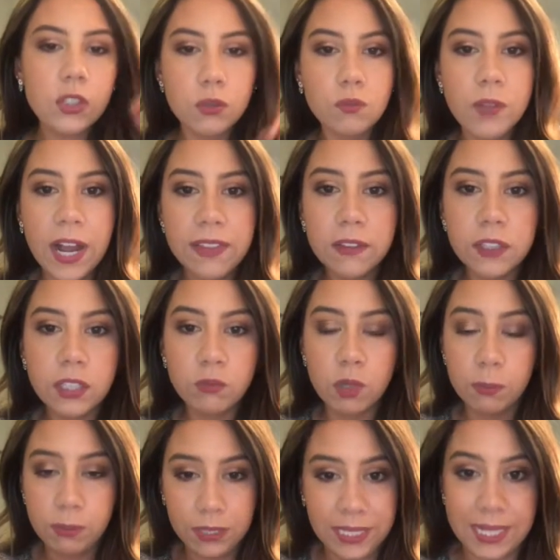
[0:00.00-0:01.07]
rather than
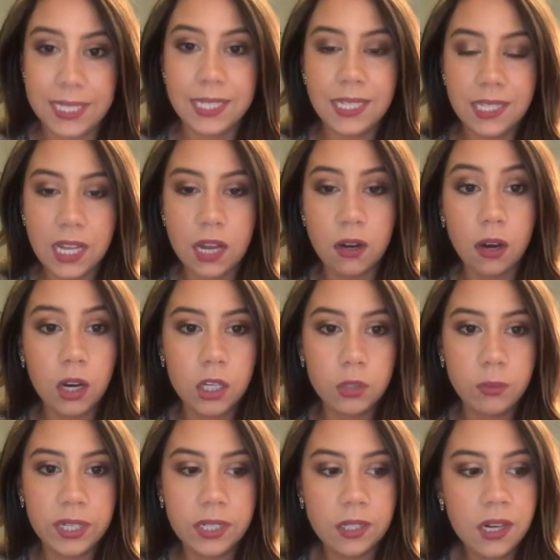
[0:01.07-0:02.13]
replacing that
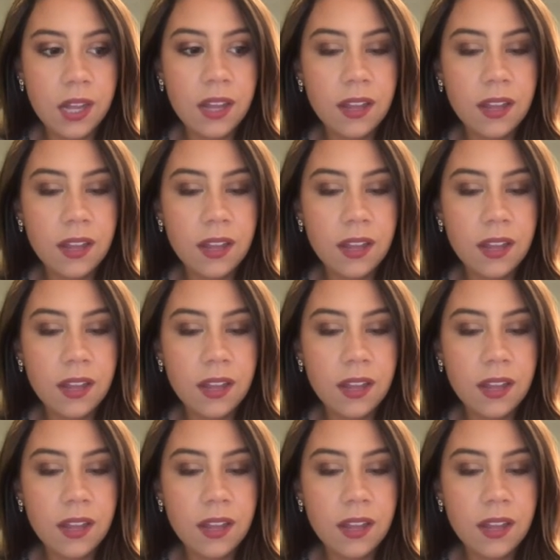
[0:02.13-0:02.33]
hardware,